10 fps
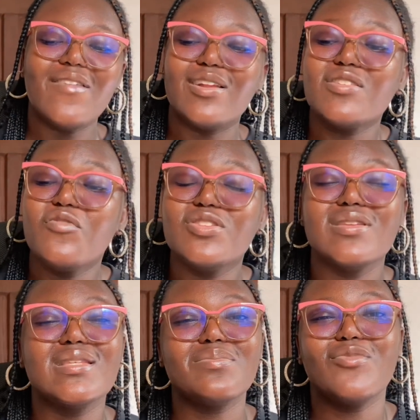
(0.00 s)
If I even to
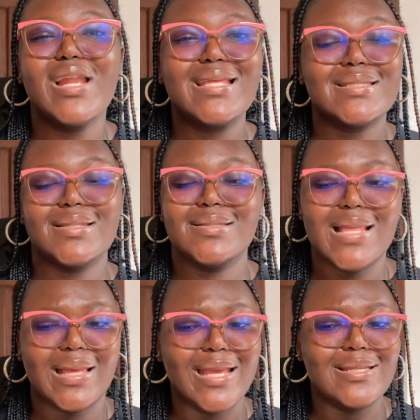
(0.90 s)
the smallest things,
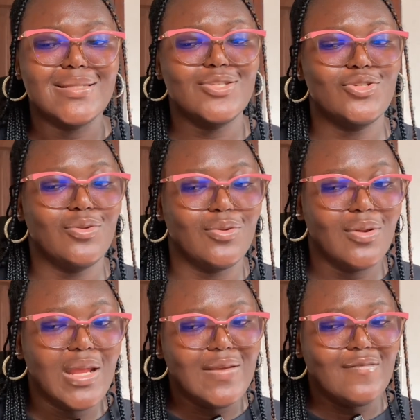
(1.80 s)
like a decision,
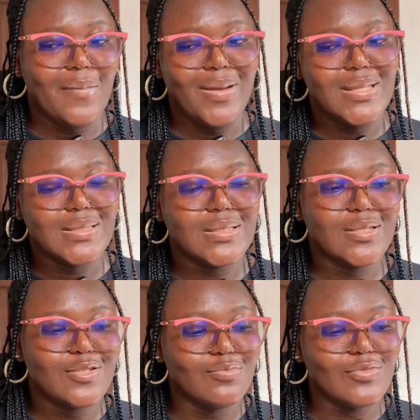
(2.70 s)
I buy this thing
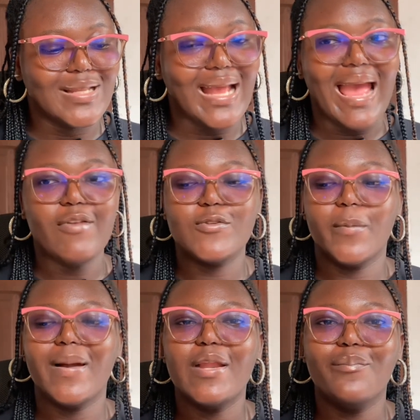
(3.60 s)
this month. Like I have to
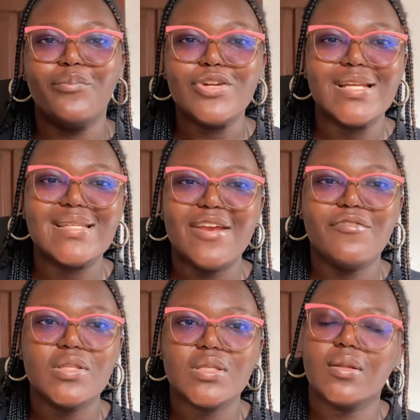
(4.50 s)
properly budget
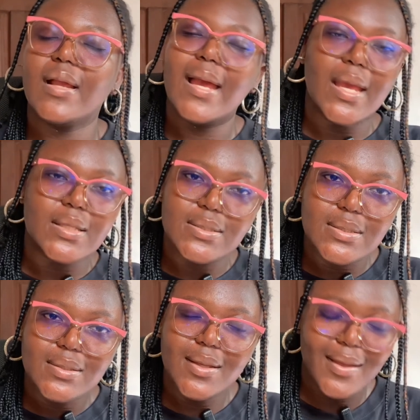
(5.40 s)
everything, guys.